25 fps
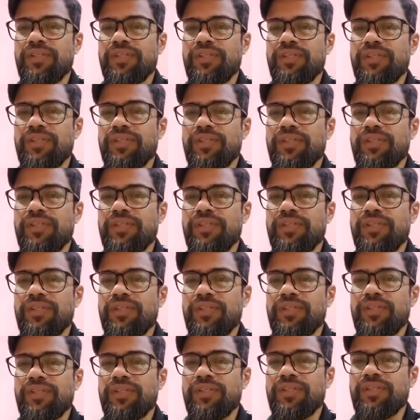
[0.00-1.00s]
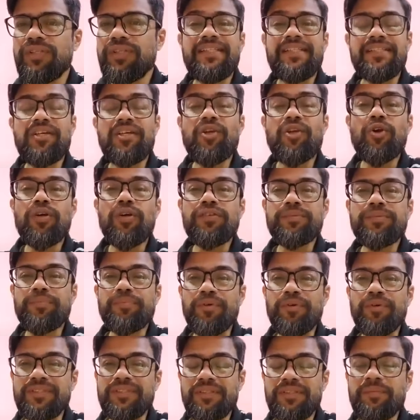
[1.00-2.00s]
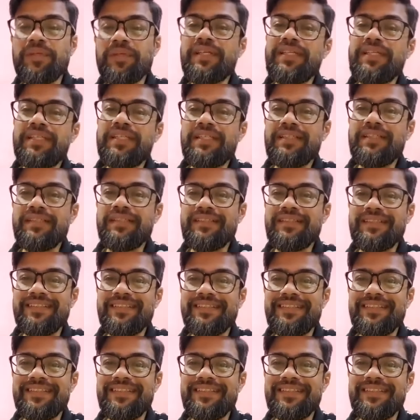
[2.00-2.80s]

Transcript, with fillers: they're also there's a lot of sponsor money